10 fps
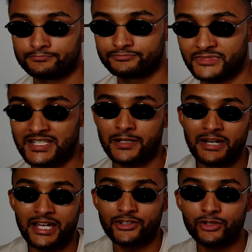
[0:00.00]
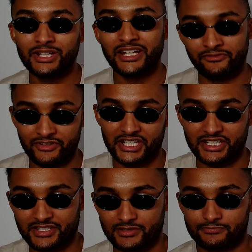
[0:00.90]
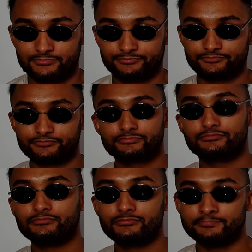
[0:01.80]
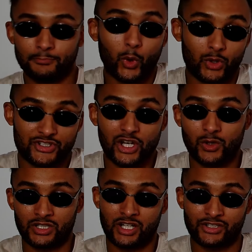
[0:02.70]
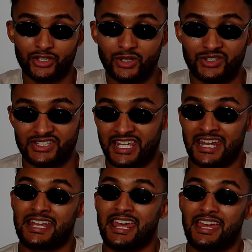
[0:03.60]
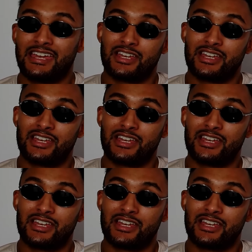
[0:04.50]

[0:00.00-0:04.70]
That's a man who lived for this. More so than a dude sitting there